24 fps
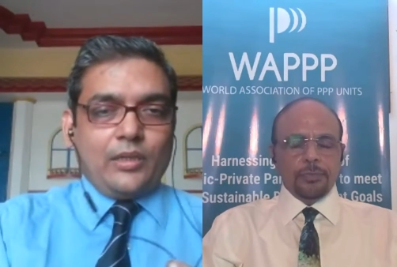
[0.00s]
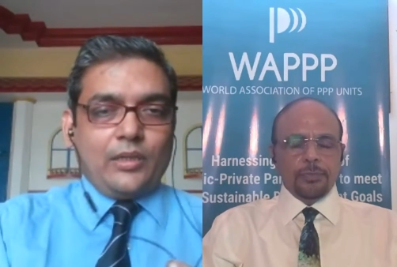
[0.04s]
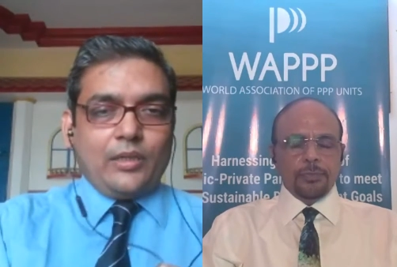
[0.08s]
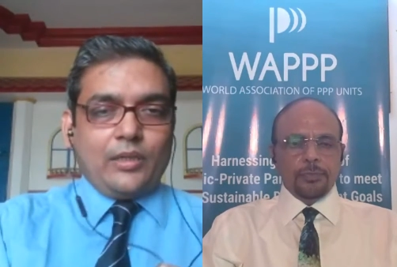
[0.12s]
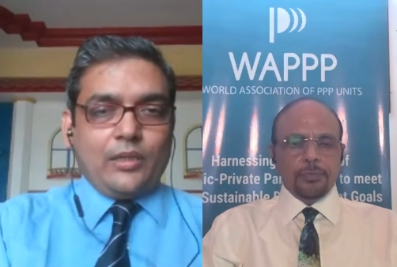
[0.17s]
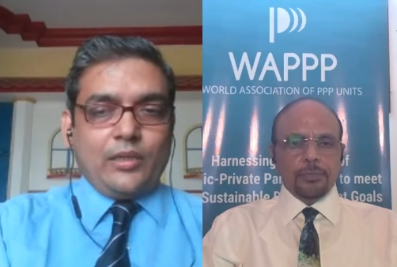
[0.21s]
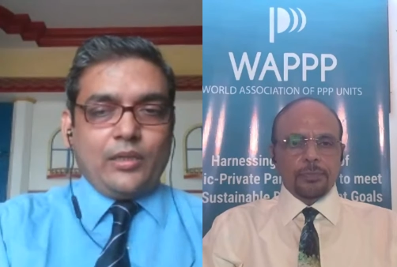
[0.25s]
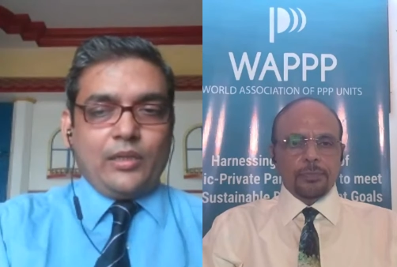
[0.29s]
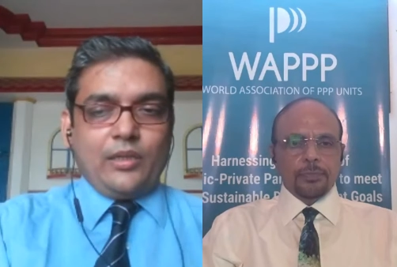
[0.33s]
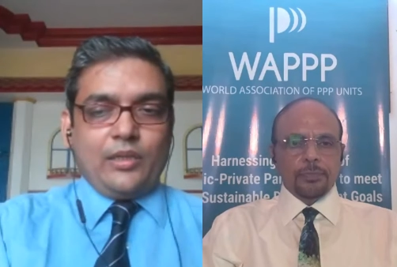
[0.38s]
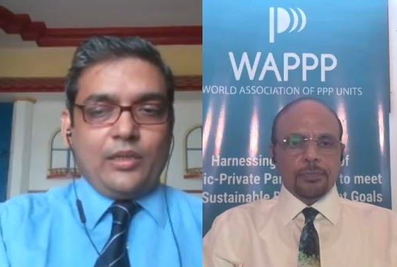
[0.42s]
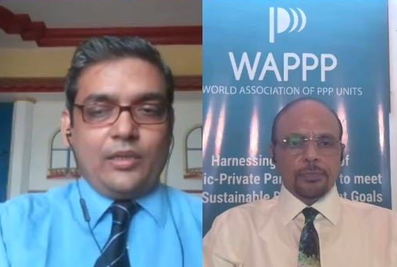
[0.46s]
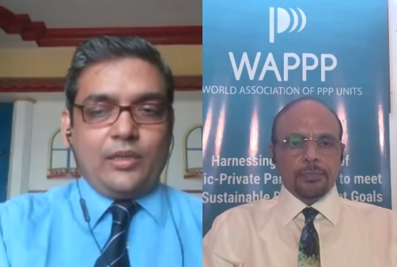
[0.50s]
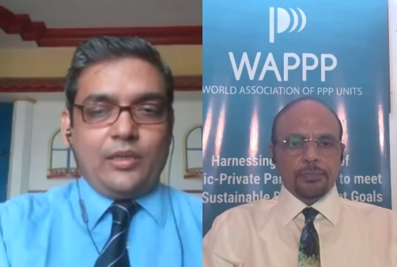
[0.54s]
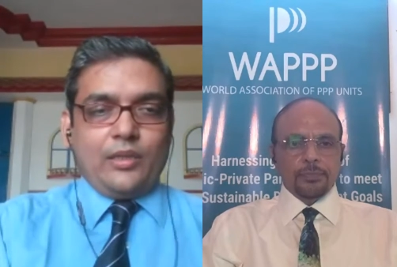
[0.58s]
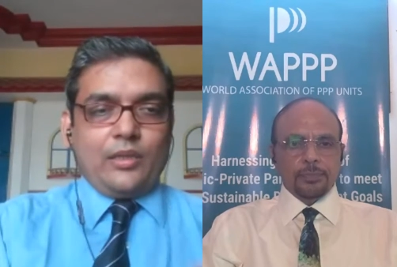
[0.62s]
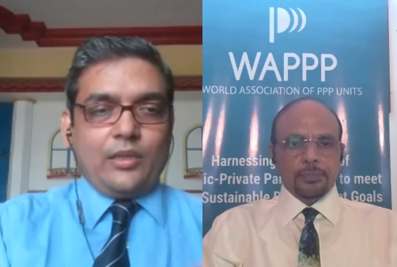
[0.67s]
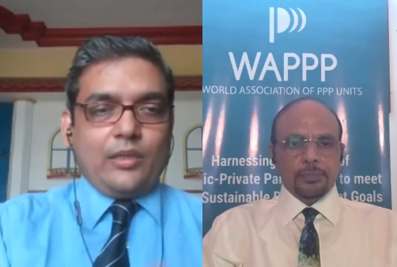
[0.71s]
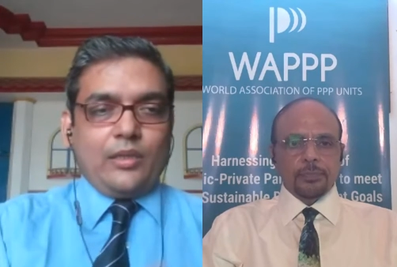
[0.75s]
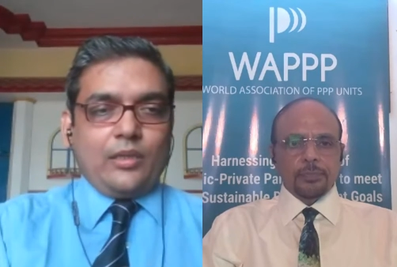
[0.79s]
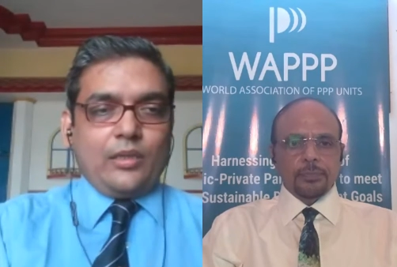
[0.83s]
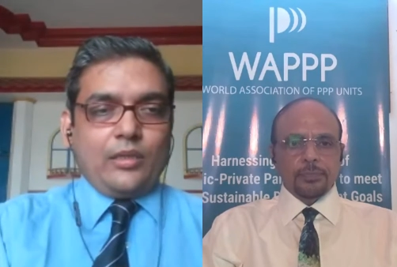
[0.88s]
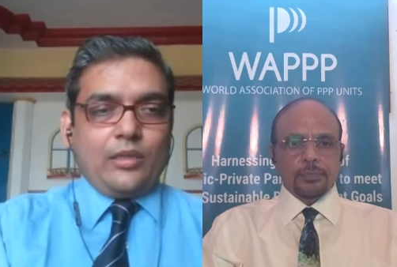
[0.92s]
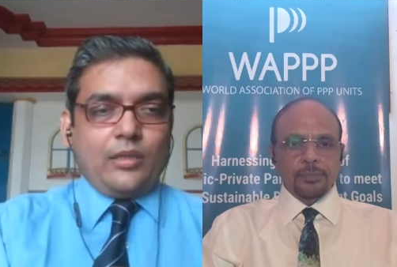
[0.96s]

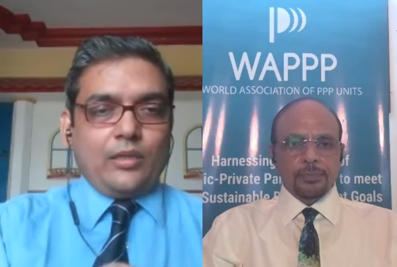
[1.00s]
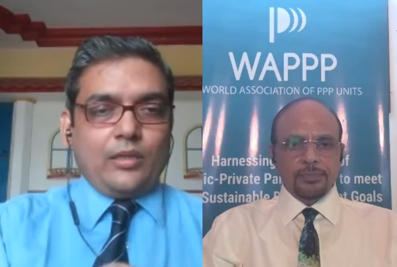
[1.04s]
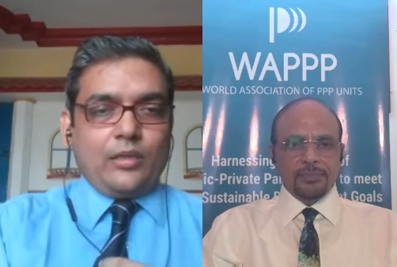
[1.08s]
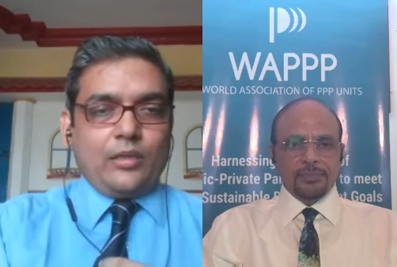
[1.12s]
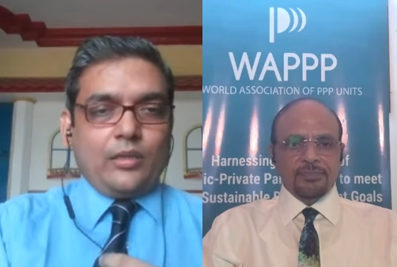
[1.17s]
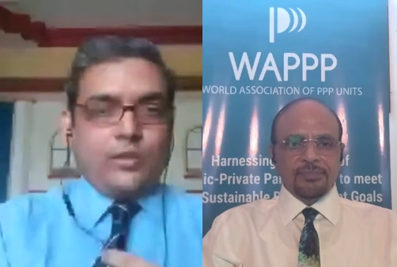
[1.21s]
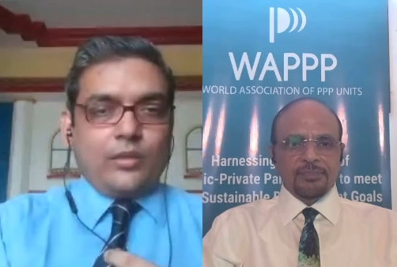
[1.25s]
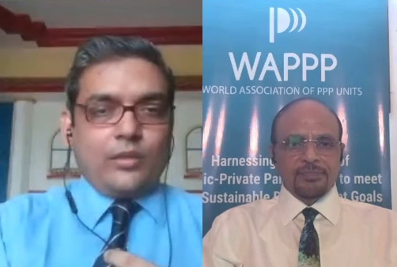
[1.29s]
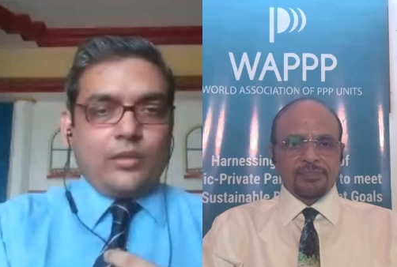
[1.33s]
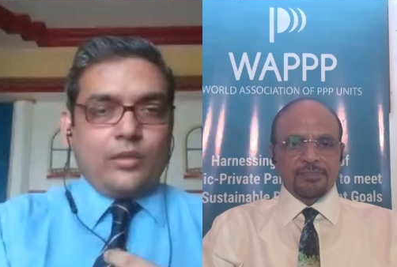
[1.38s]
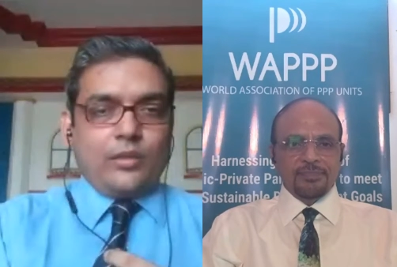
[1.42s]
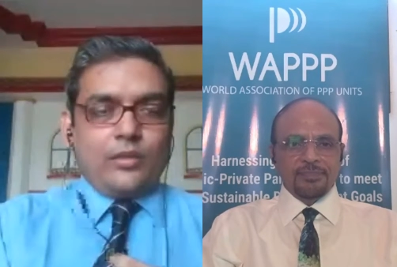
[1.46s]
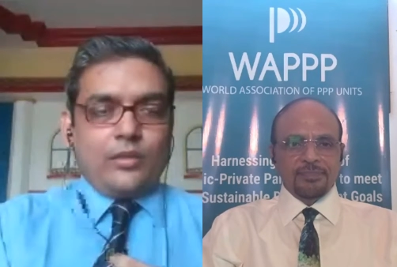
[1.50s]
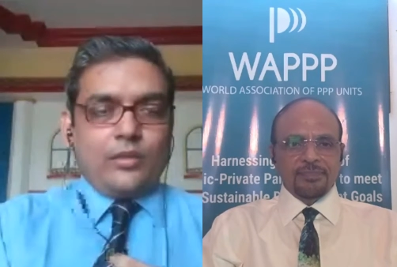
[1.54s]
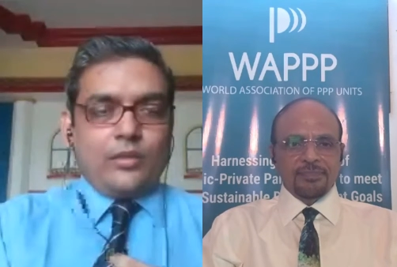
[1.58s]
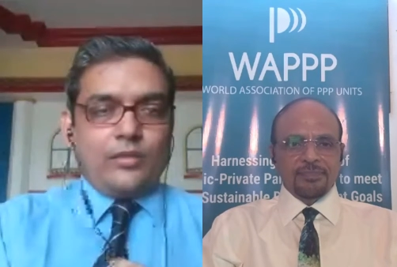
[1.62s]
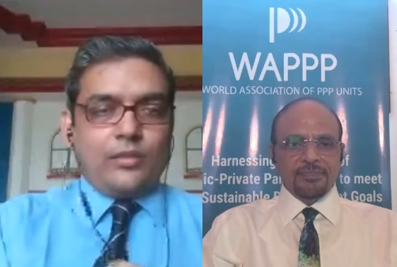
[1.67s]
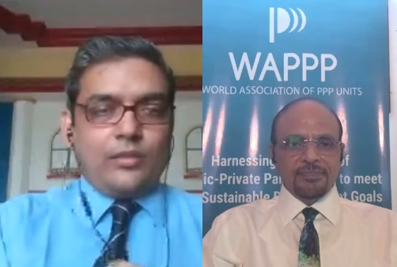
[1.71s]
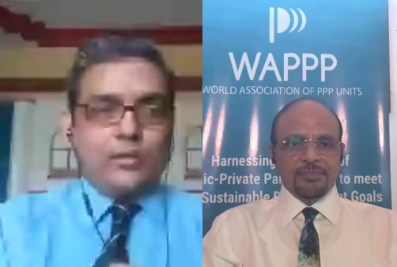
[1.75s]
(no one is talking)